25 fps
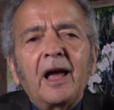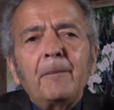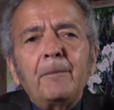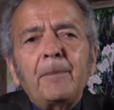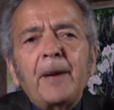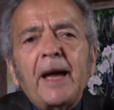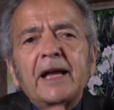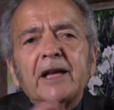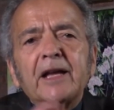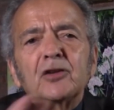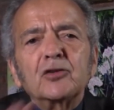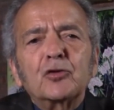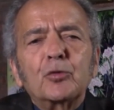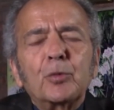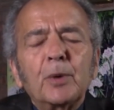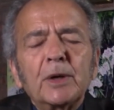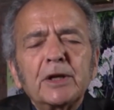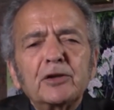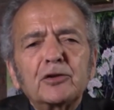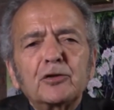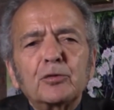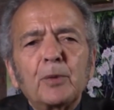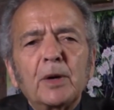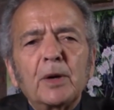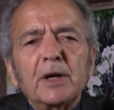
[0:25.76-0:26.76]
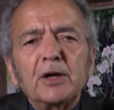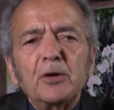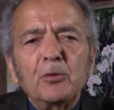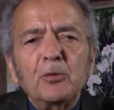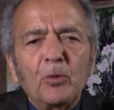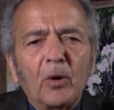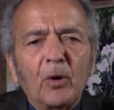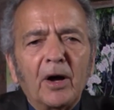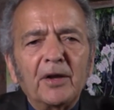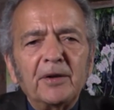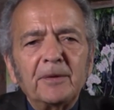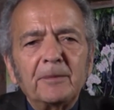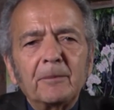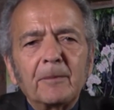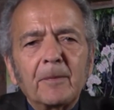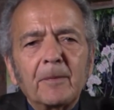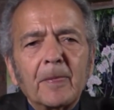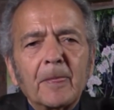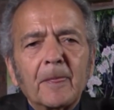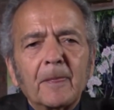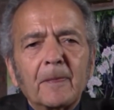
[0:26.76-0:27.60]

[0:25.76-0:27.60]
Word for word: Back in 2021,